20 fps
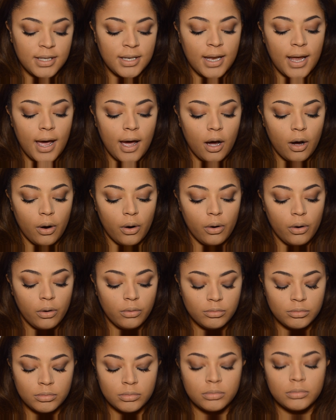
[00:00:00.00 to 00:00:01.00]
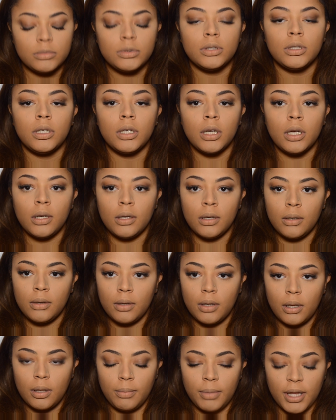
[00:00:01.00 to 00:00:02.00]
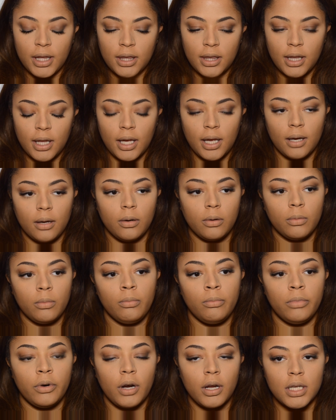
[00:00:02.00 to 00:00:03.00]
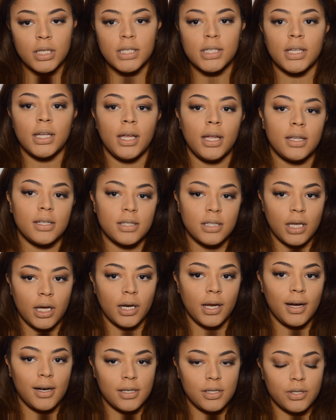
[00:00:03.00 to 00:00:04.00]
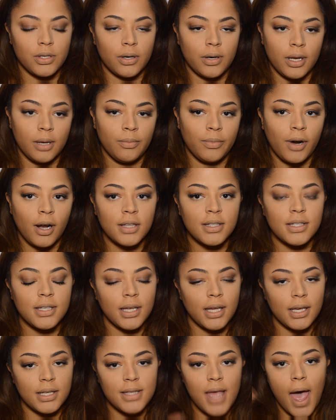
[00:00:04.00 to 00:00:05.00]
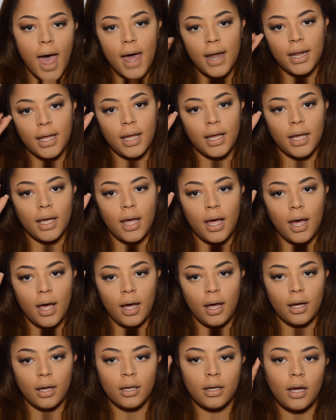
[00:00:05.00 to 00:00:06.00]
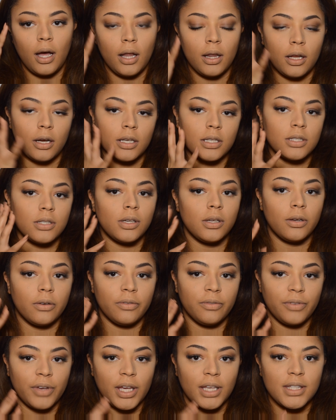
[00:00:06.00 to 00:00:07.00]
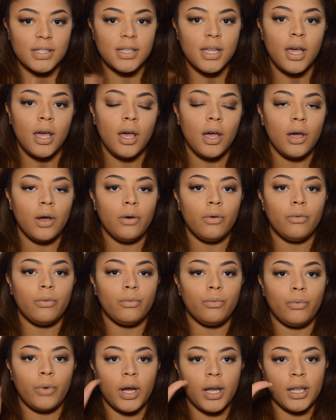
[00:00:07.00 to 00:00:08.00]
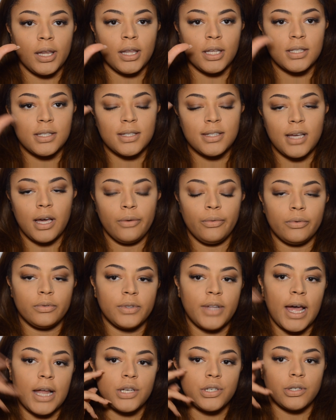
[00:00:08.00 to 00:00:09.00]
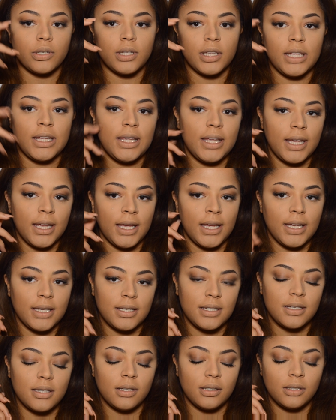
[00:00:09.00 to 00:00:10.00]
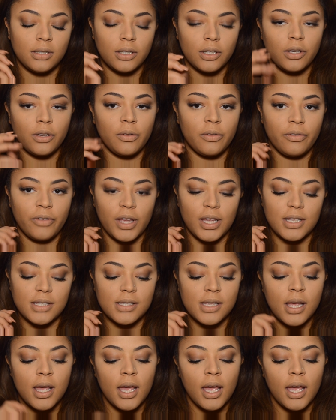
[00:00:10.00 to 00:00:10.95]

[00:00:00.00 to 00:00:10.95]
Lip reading: Now, a big thing, bronzing is not contouring. Bronzing is adding color to your face where the sun will naturally hit your face.